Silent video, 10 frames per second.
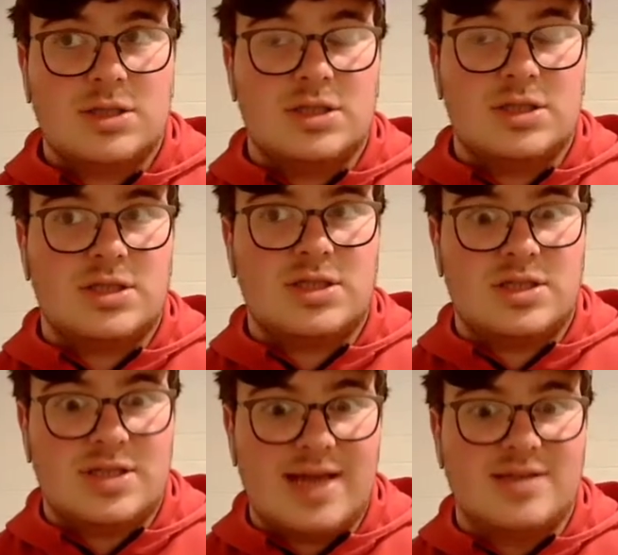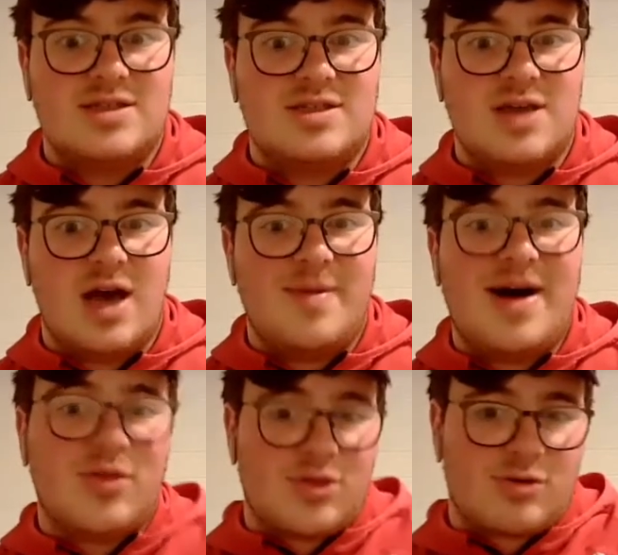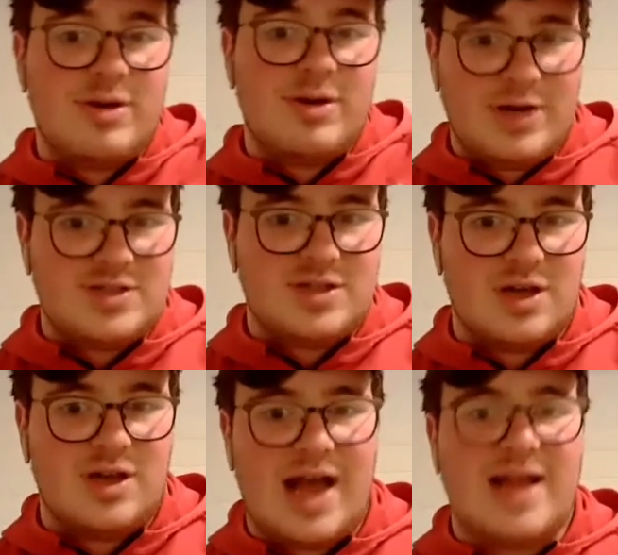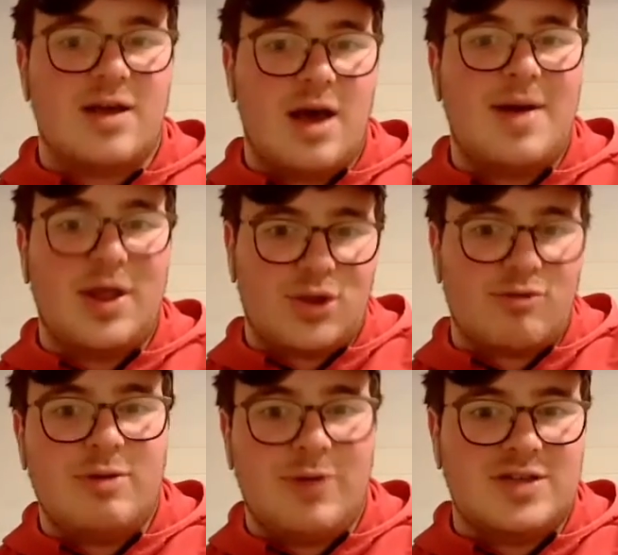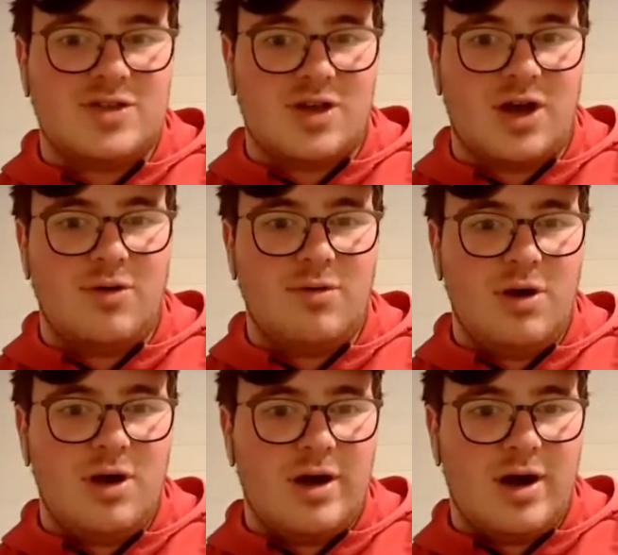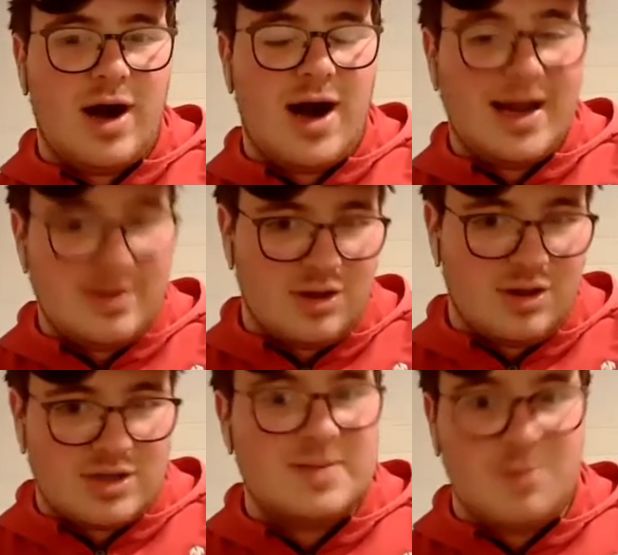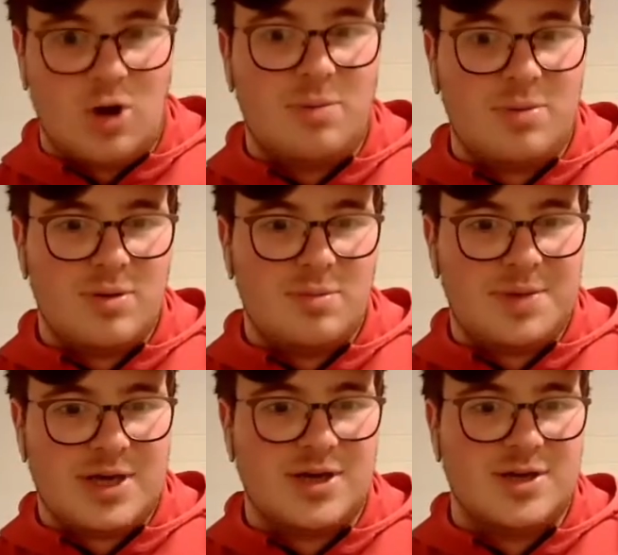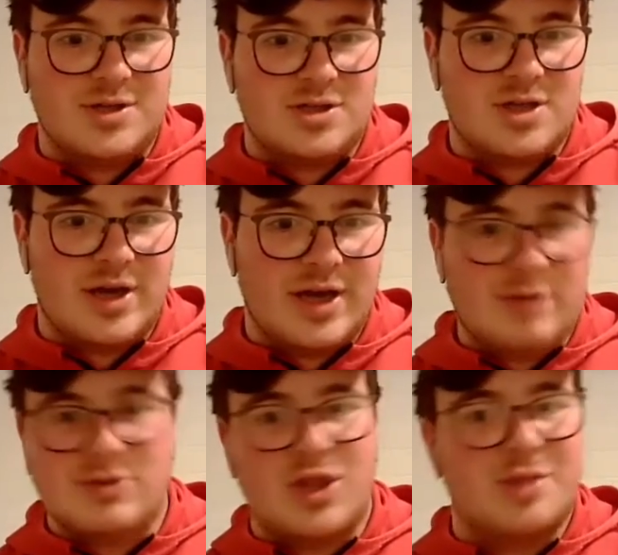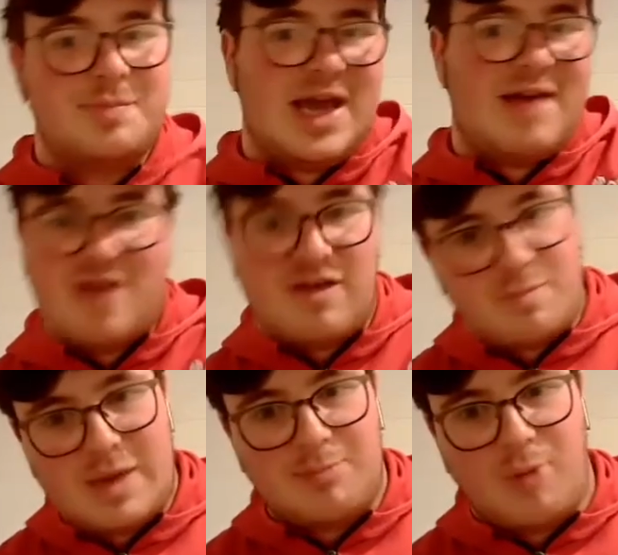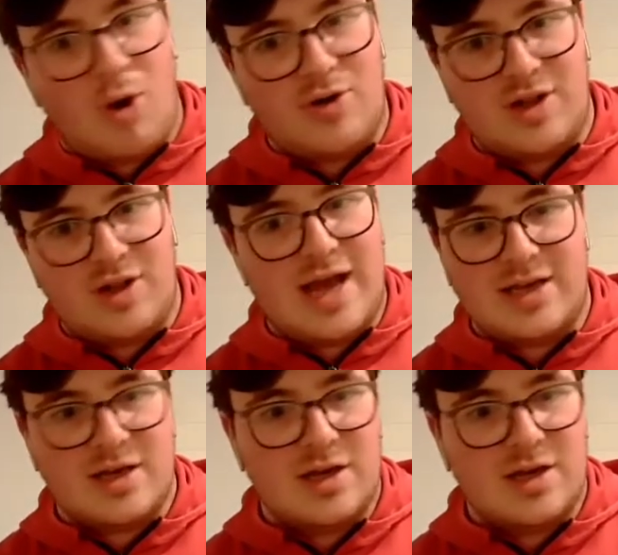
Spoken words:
since about 3 weeks ago. Like about 3 weeks ago, I looked him up because he was on the PFF big board at like